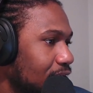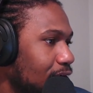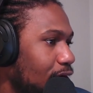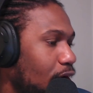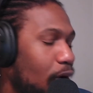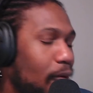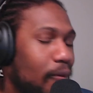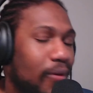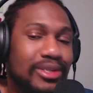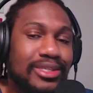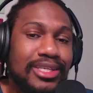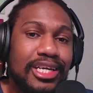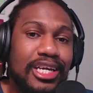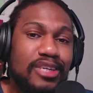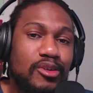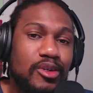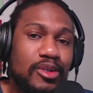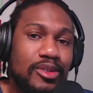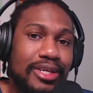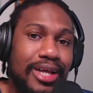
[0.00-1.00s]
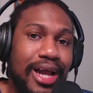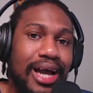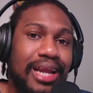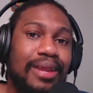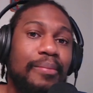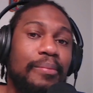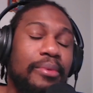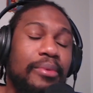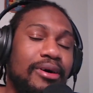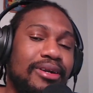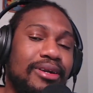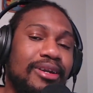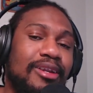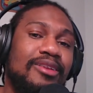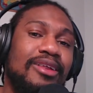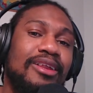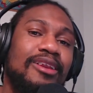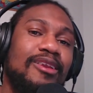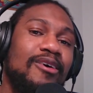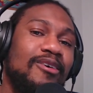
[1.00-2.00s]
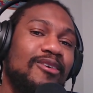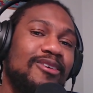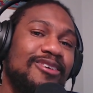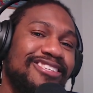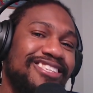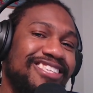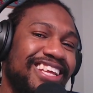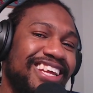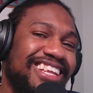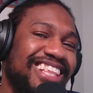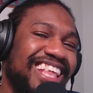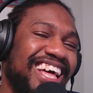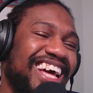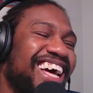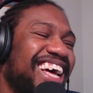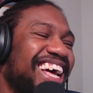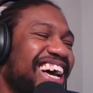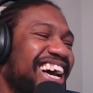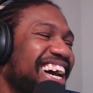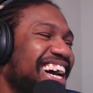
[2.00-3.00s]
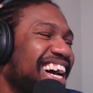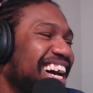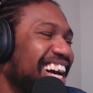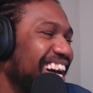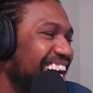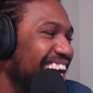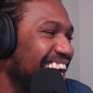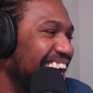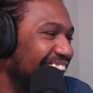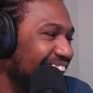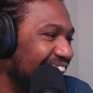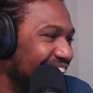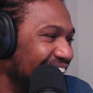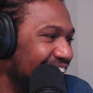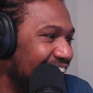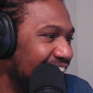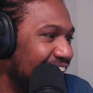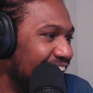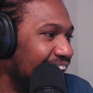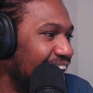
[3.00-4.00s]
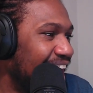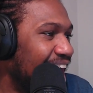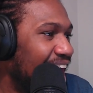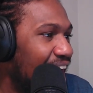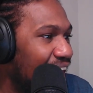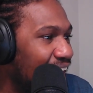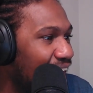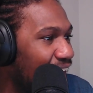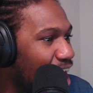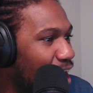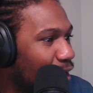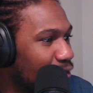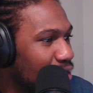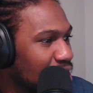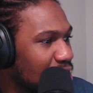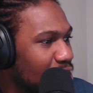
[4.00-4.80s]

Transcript: what's interesting, Allen Parr didn't understand. I already